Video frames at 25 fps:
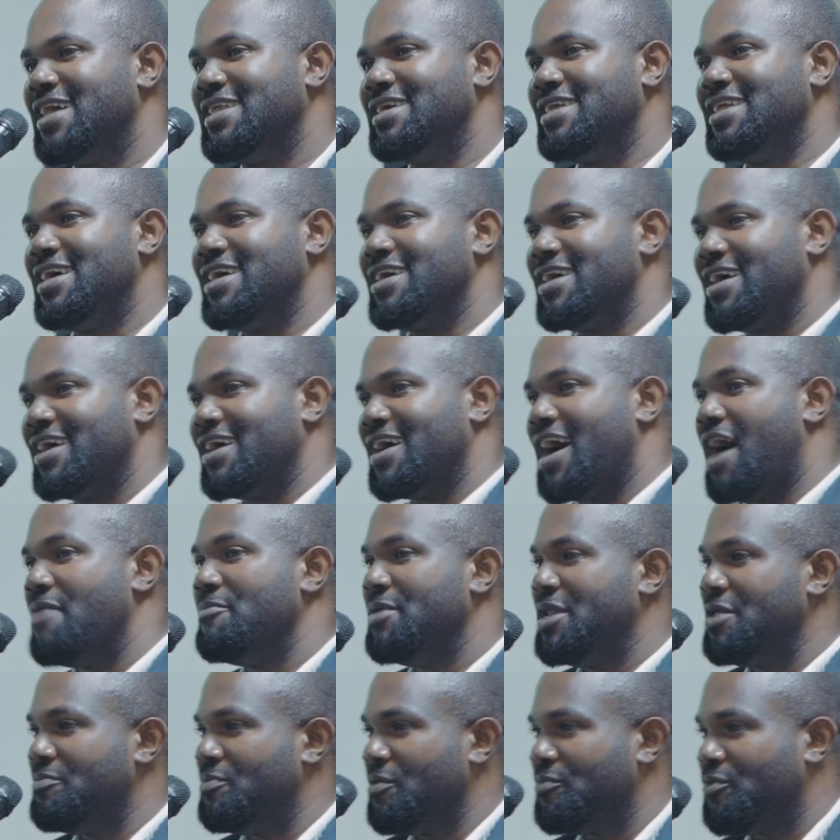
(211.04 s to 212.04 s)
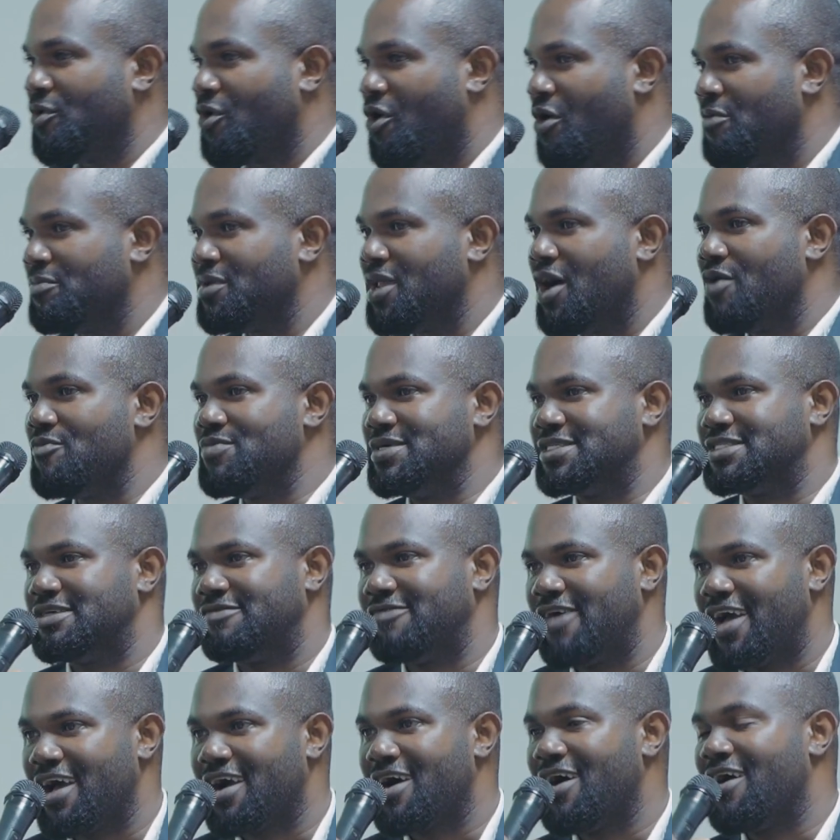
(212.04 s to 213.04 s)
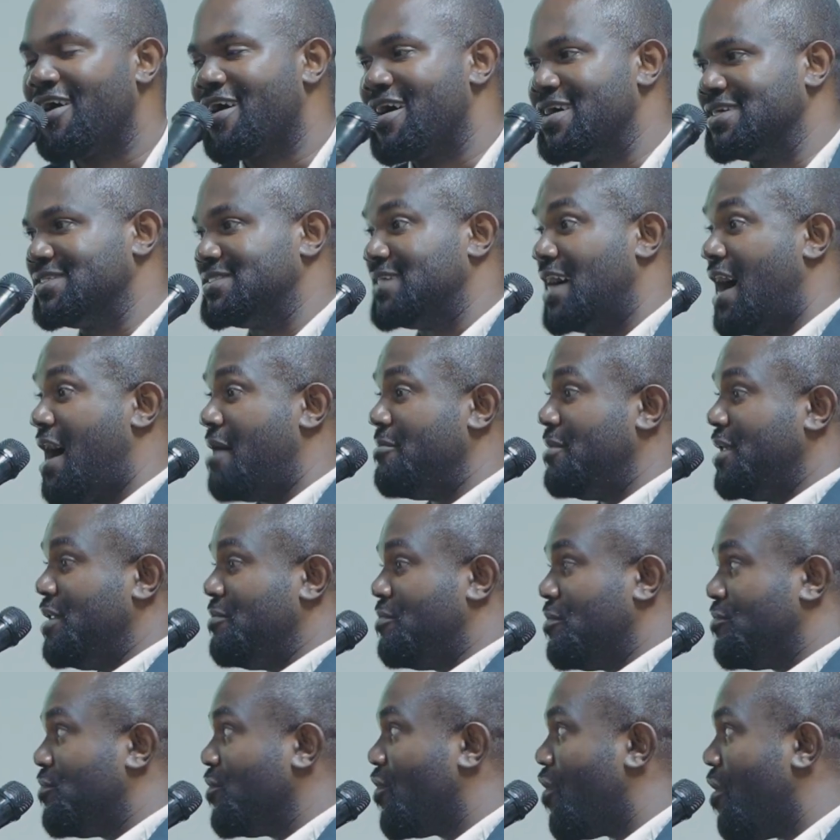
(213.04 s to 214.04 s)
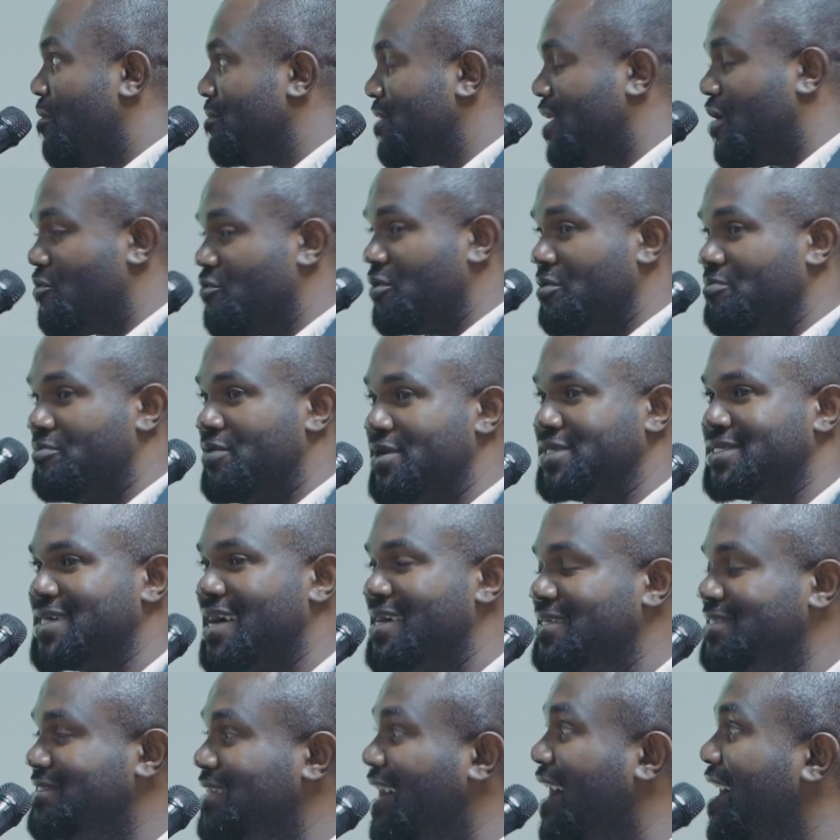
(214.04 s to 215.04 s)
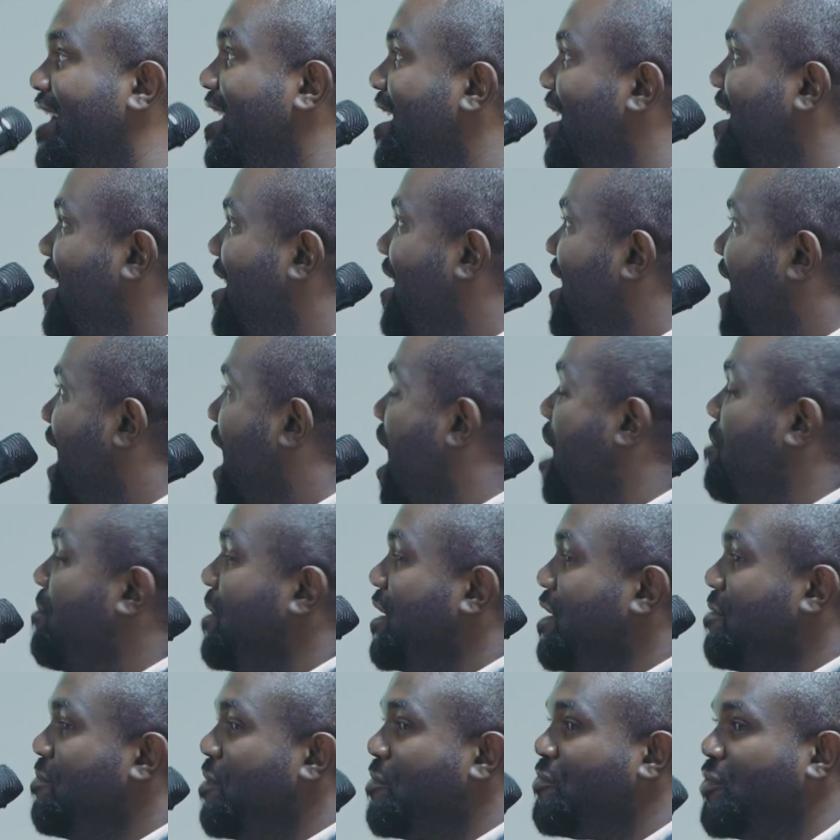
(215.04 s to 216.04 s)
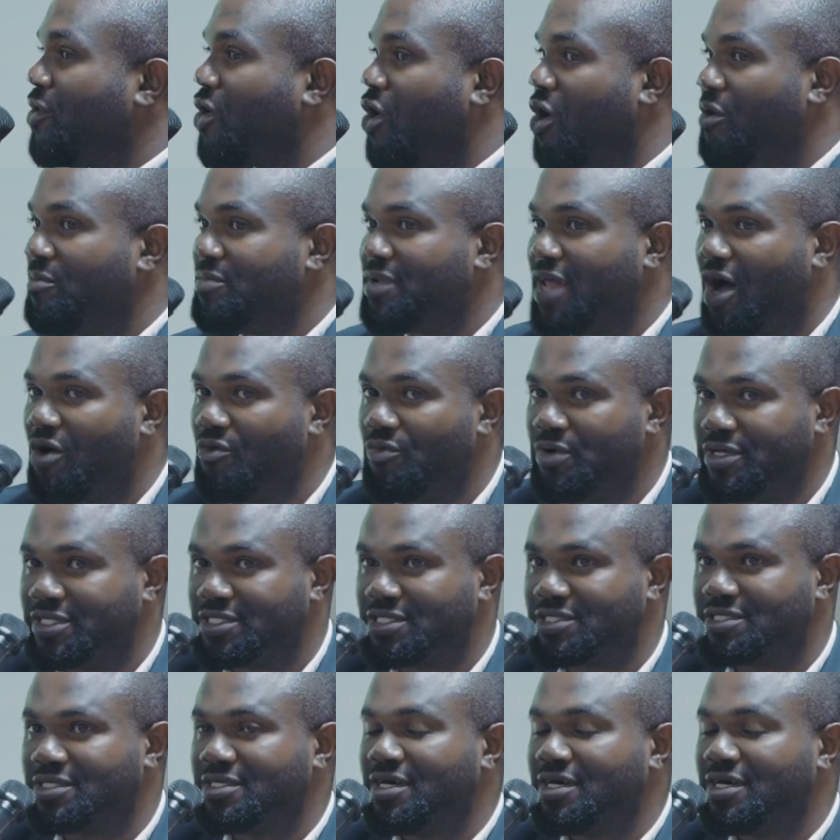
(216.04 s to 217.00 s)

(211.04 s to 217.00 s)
and in a year? How many people come down with cervical cancer? How many people come down with breast cancer? How many people come down with